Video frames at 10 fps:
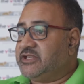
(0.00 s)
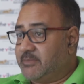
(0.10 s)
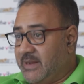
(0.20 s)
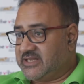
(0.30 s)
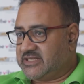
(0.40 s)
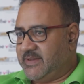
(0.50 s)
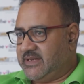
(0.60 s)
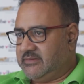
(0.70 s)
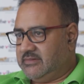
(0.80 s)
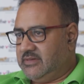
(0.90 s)
to participate
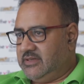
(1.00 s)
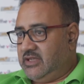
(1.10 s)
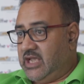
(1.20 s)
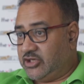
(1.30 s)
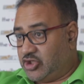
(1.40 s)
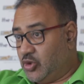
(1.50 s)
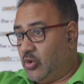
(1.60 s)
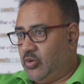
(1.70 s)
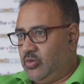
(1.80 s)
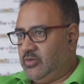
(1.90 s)
and
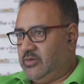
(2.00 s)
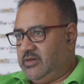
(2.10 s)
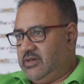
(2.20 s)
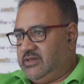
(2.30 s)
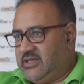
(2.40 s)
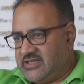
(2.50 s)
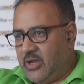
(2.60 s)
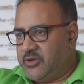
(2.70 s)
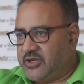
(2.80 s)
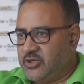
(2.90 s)
show this is how
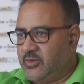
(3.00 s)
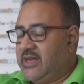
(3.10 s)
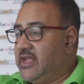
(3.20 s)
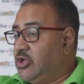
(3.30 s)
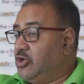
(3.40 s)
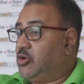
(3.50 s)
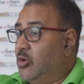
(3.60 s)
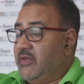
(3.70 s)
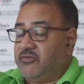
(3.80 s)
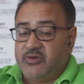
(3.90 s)
you can do it. You don't
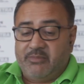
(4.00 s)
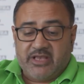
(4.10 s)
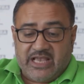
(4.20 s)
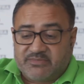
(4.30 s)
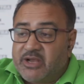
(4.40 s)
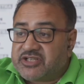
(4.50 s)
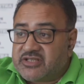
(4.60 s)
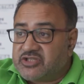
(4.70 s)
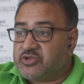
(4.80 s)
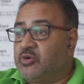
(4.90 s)
have to do as much as
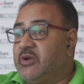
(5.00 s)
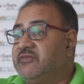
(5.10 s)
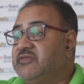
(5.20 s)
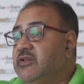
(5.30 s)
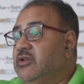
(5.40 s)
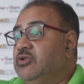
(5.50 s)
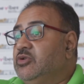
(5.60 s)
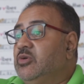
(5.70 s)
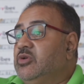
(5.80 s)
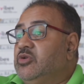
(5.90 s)
us. You
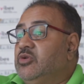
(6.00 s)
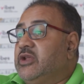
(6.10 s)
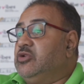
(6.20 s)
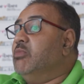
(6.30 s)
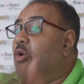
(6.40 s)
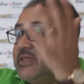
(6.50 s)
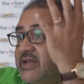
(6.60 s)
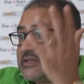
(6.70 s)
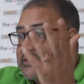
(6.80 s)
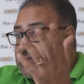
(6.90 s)
can do more than
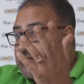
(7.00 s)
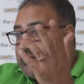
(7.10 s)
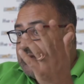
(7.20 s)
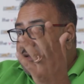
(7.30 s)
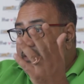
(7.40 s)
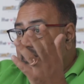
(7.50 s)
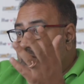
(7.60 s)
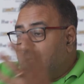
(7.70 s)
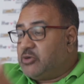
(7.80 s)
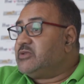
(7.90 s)
us,
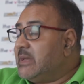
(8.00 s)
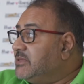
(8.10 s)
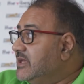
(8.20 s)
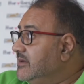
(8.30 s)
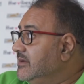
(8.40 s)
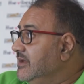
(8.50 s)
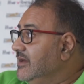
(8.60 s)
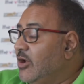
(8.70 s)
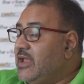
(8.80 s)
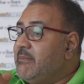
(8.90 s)
but do something.
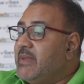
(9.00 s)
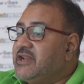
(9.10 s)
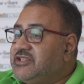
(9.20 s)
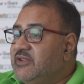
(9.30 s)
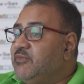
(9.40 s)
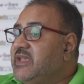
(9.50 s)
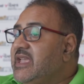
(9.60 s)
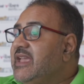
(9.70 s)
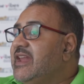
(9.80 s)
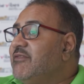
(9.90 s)
Now imagine if we
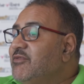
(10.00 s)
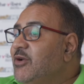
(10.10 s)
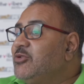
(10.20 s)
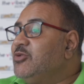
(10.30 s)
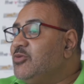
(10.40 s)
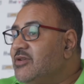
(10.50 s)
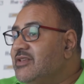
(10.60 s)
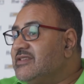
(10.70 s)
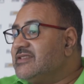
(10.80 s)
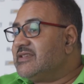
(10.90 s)
can get everyone to do
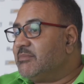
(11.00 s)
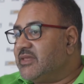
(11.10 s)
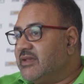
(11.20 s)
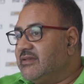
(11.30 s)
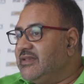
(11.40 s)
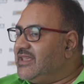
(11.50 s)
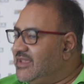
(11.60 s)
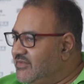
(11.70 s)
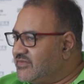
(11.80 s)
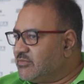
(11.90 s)
something,
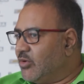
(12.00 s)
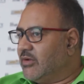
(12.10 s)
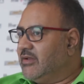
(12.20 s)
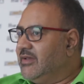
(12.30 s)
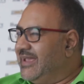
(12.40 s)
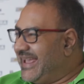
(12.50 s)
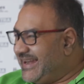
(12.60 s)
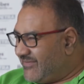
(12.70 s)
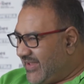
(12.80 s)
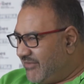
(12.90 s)
even if small. And
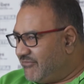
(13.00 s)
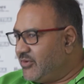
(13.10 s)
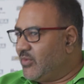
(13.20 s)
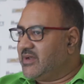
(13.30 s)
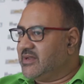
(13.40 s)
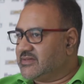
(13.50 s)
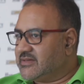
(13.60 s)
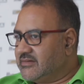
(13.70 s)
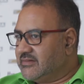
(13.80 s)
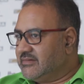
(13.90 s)
if everyone does it,
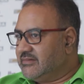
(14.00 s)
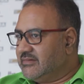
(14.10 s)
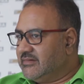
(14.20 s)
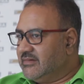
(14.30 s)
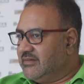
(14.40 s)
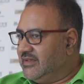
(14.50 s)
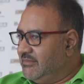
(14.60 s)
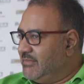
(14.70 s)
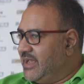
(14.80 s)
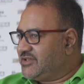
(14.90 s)

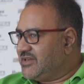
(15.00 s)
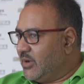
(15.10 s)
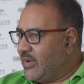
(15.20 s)
imagine how